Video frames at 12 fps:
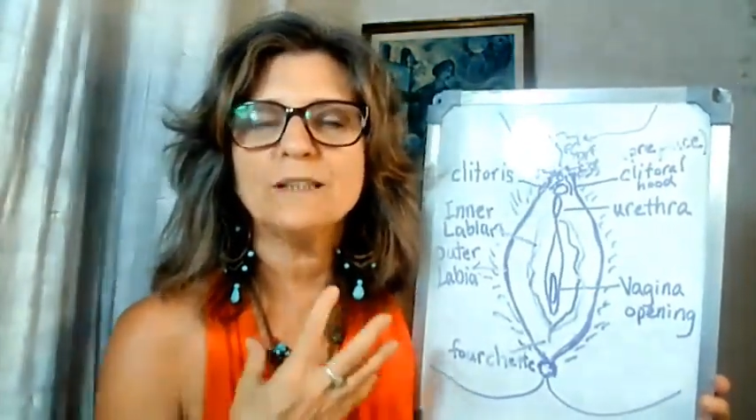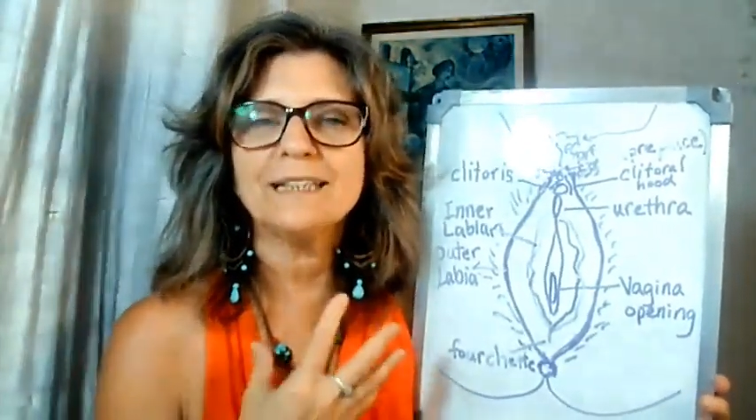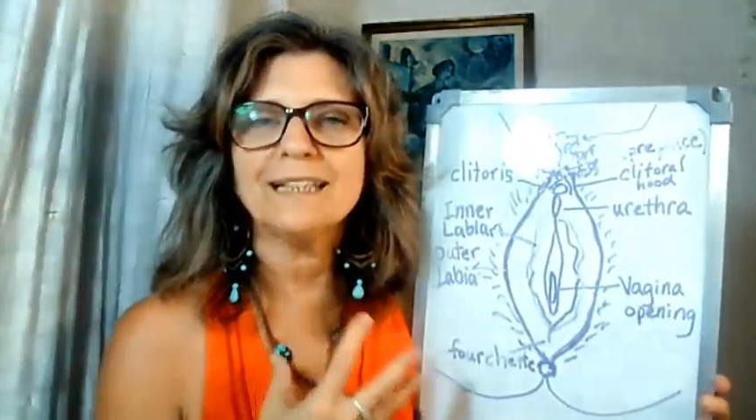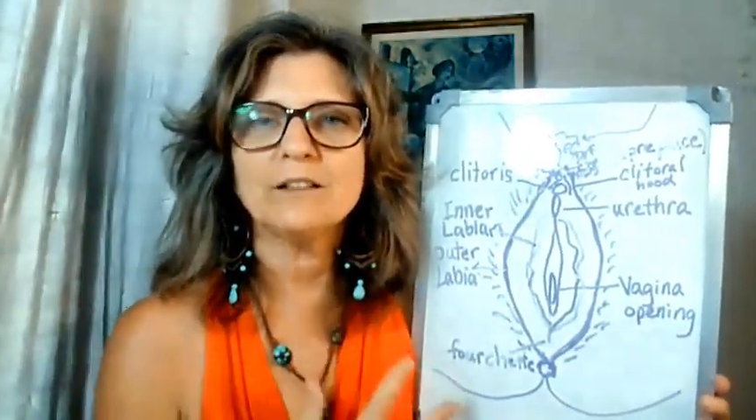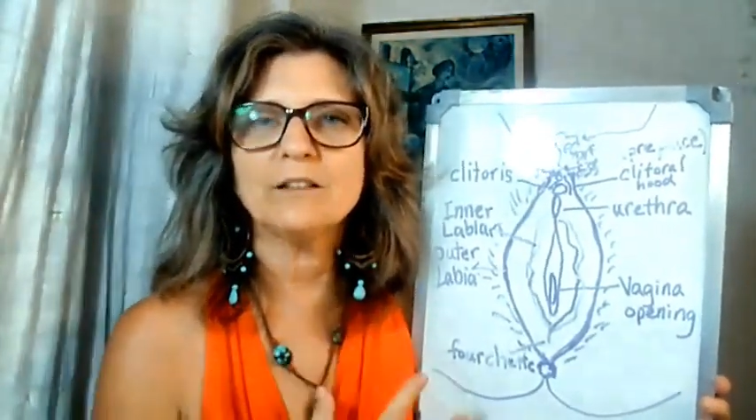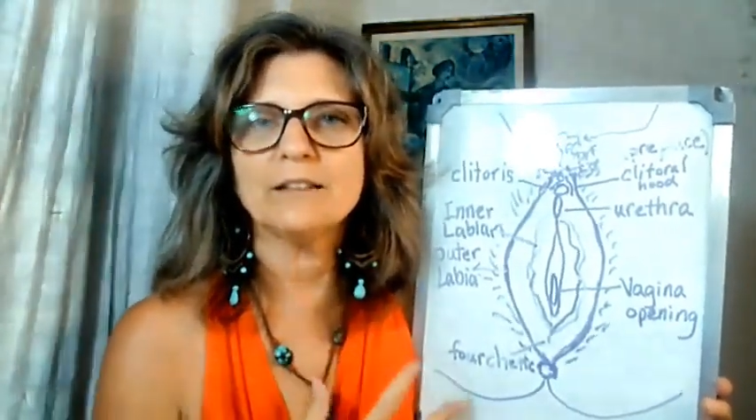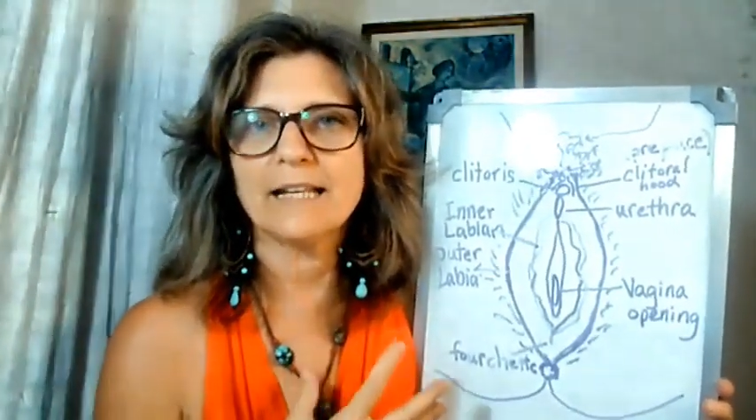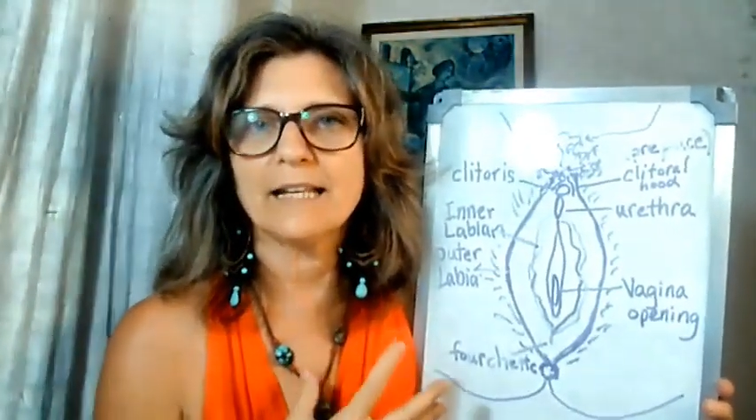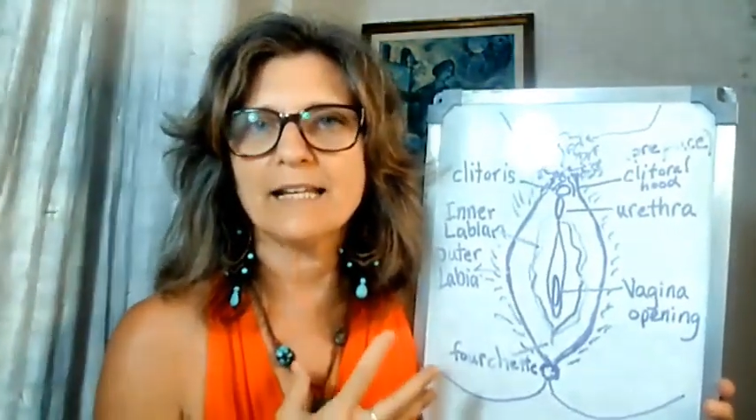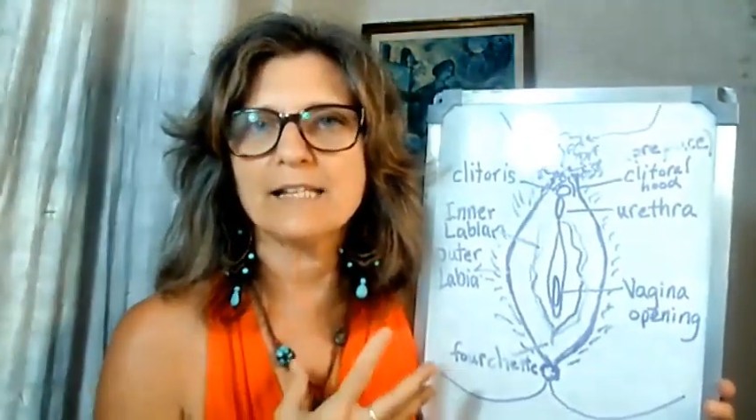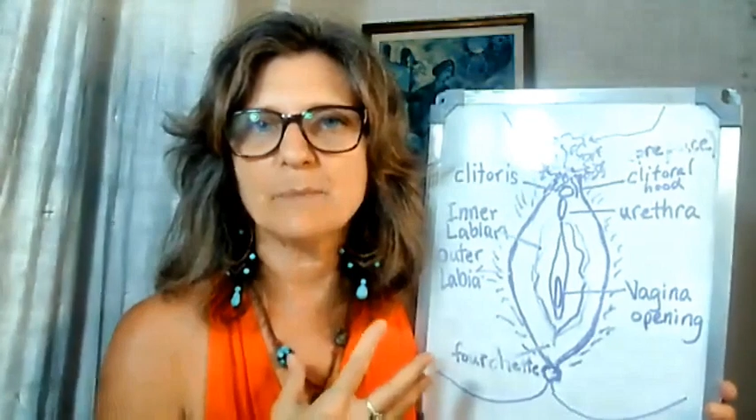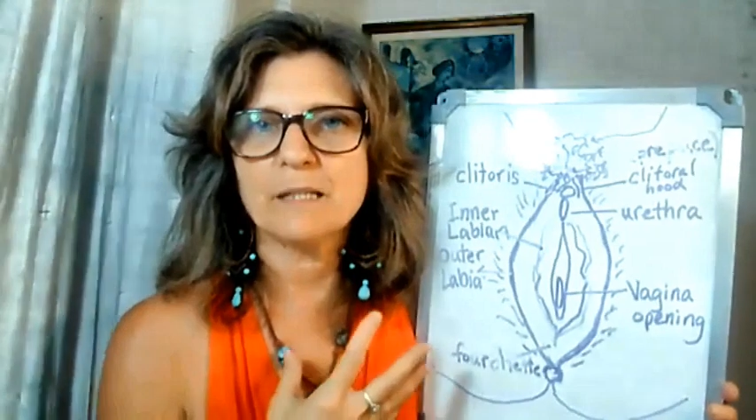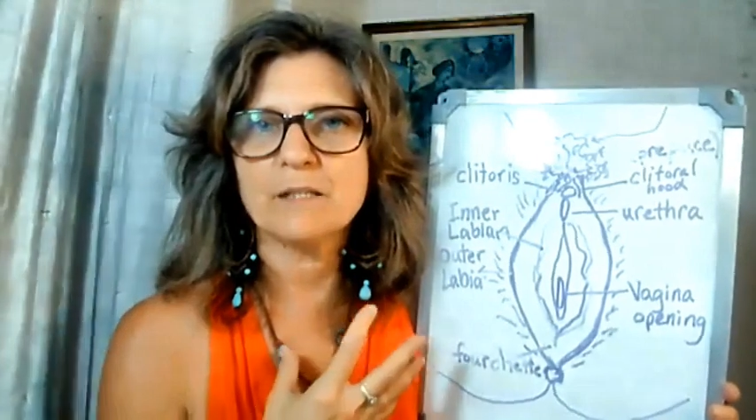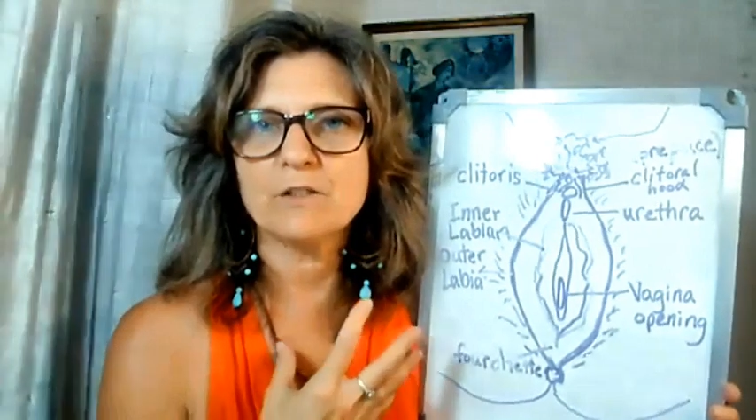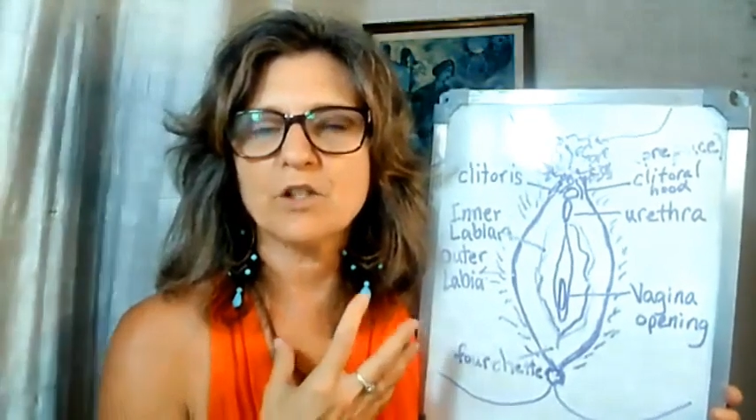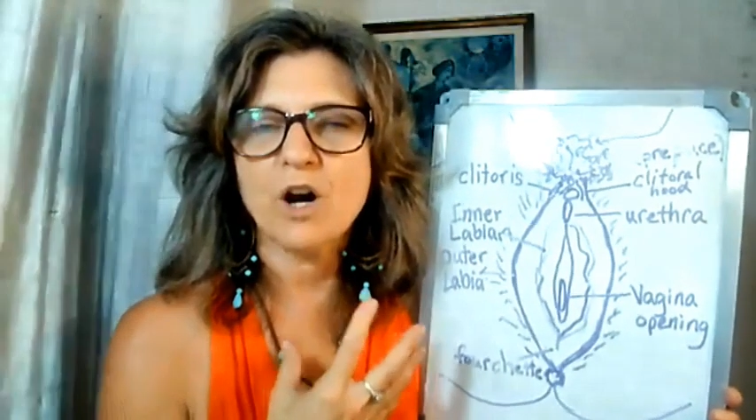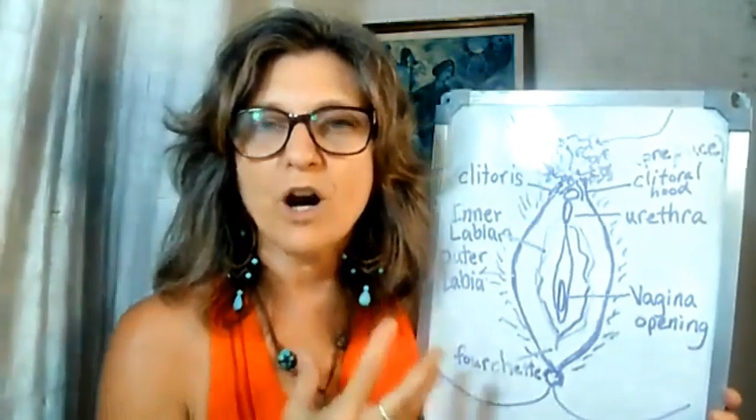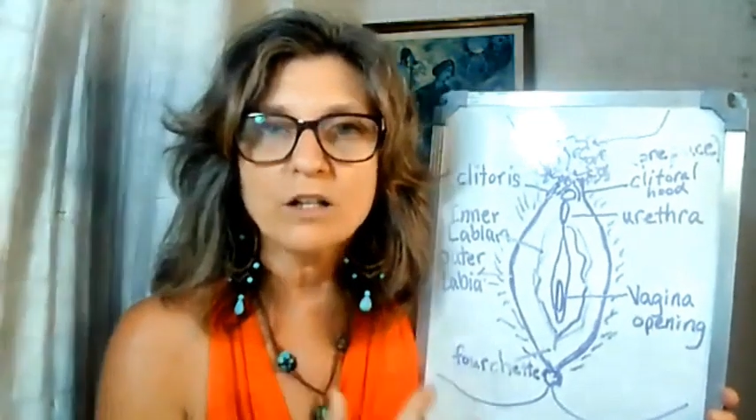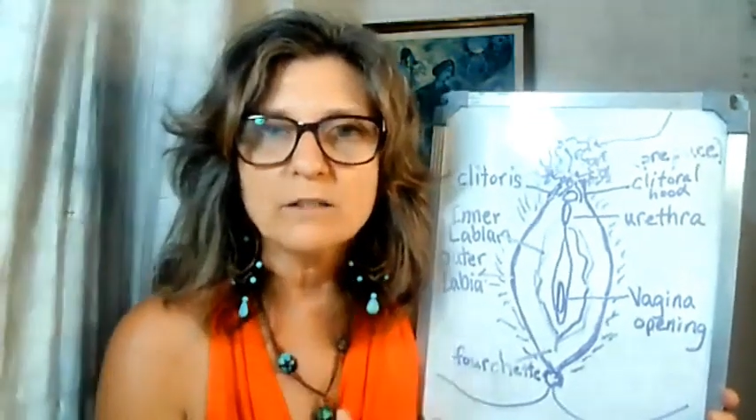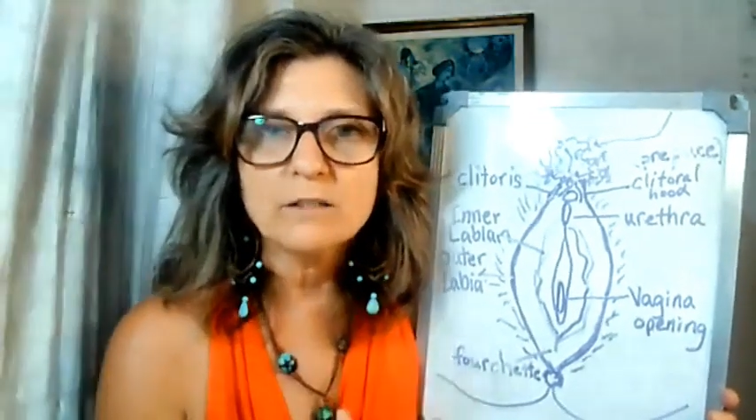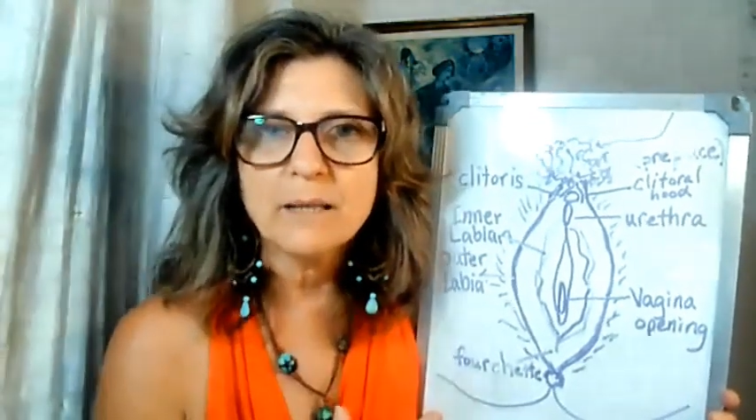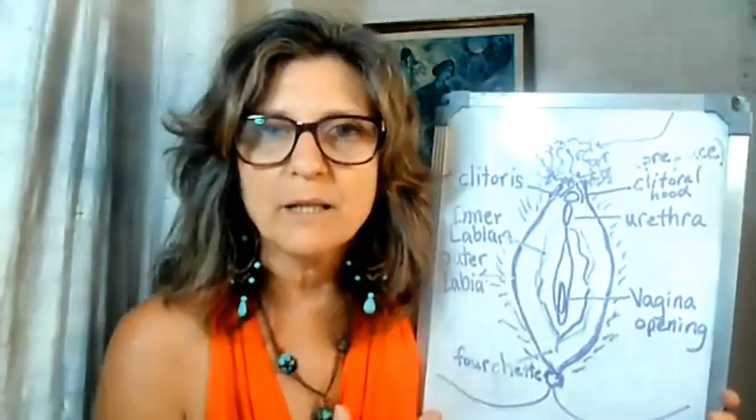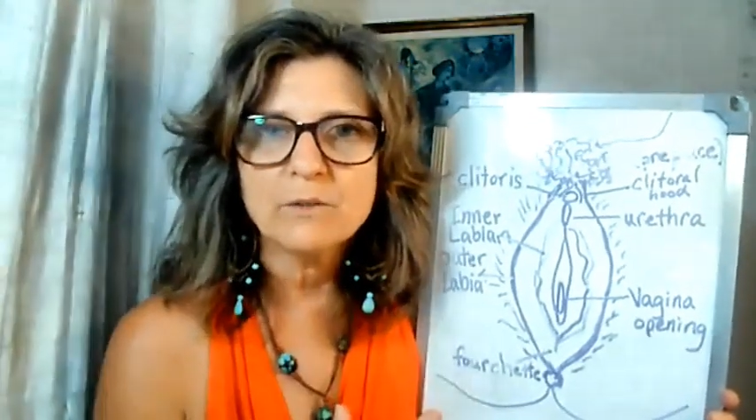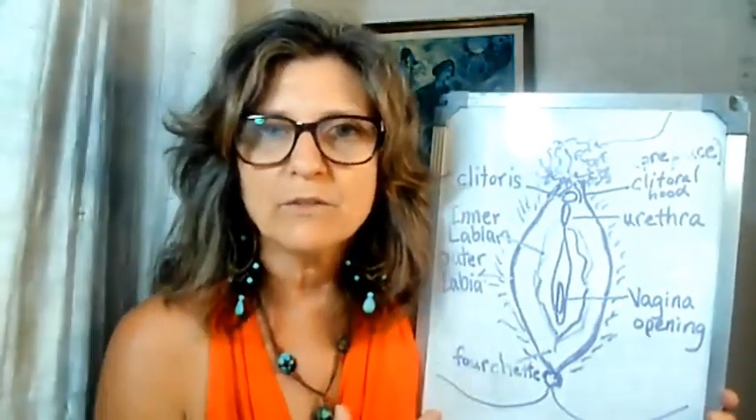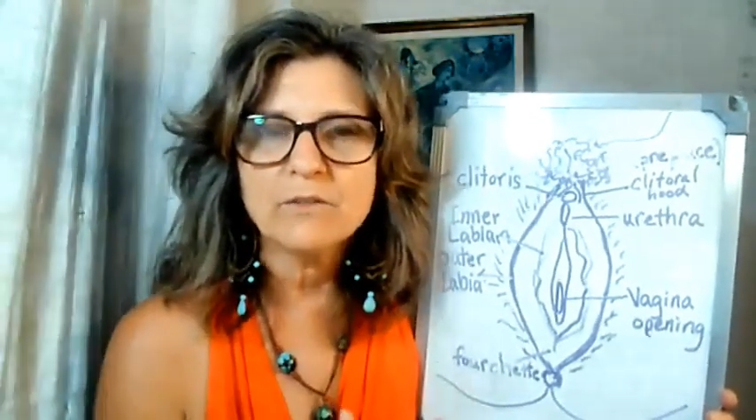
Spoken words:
little that has been talked about